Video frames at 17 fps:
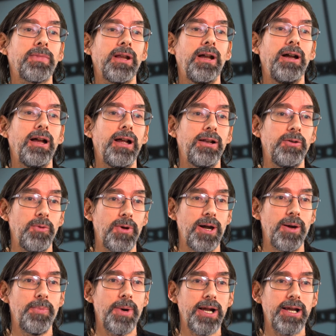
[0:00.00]
We
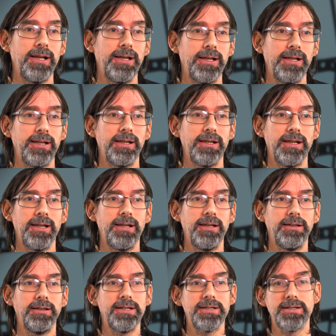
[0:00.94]
are back in
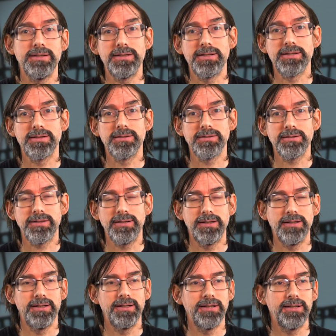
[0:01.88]
the lizards
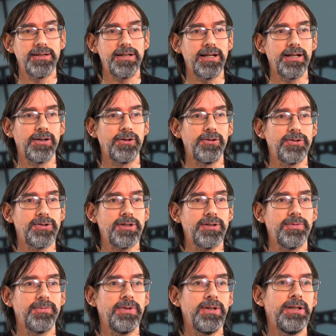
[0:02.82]

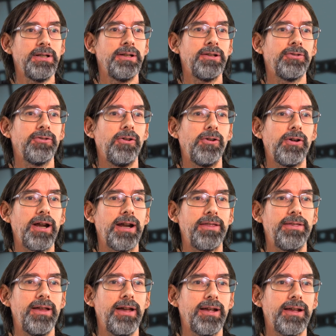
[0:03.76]
enclosure. So getting
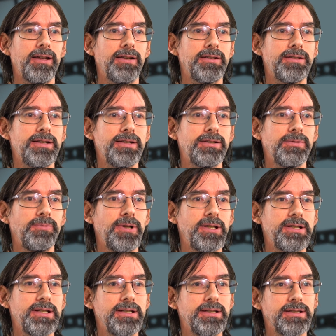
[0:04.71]
there, getting to see some
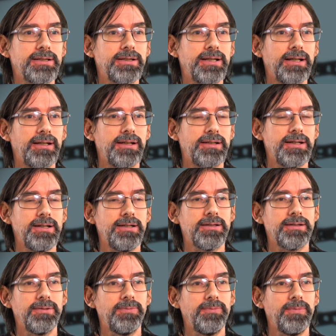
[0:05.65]
lizards, getting to see
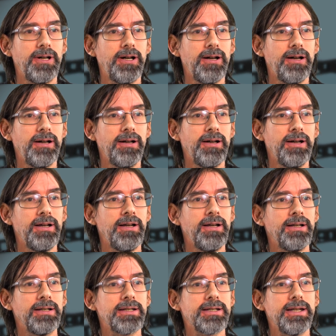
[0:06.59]
some
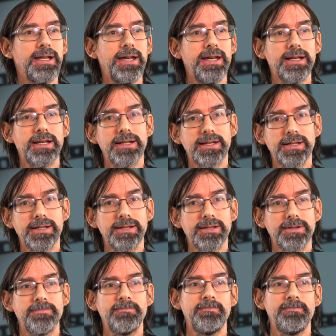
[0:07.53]
snakes.